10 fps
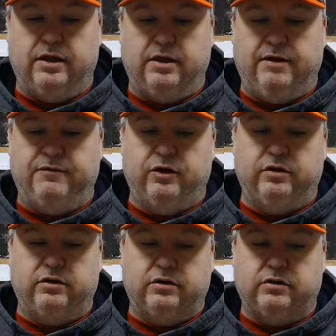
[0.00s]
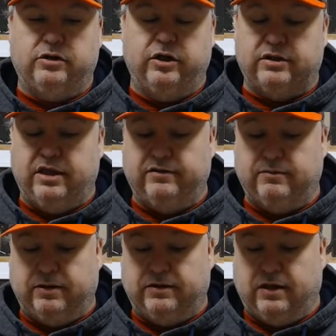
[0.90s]
I've heard good things
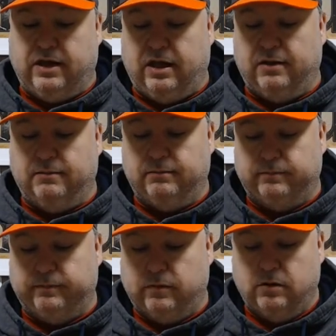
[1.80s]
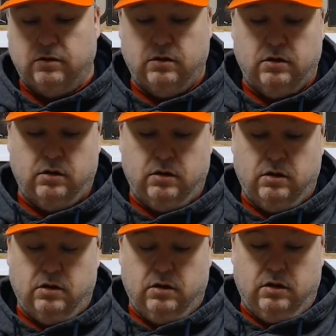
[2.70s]
about the game.
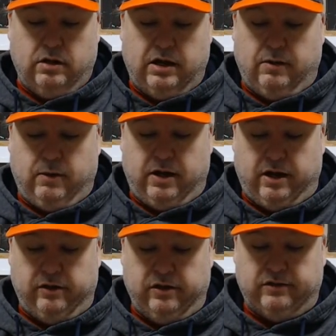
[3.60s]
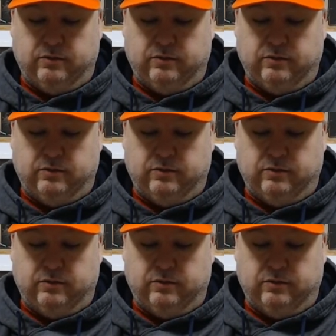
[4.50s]
Now, wow, this